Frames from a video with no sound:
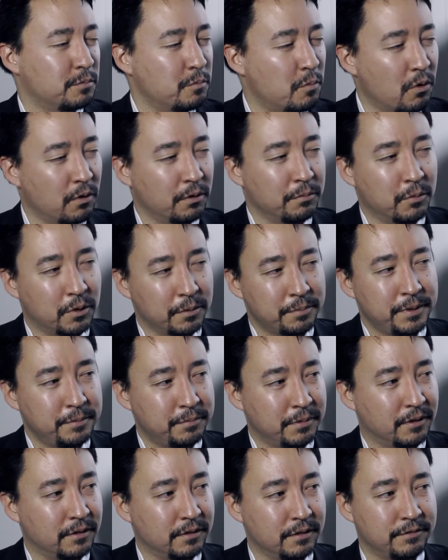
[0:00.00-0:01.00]
More and more
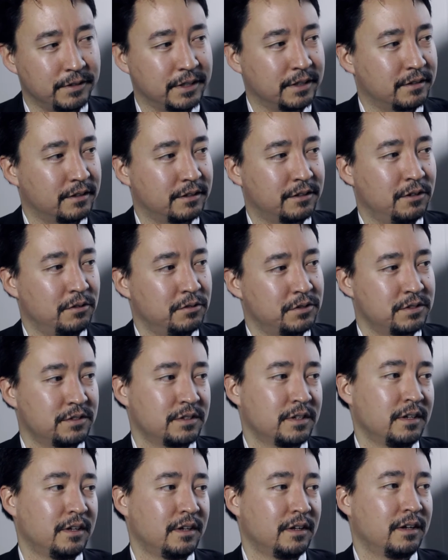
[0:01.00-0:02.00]
people are living at the coast.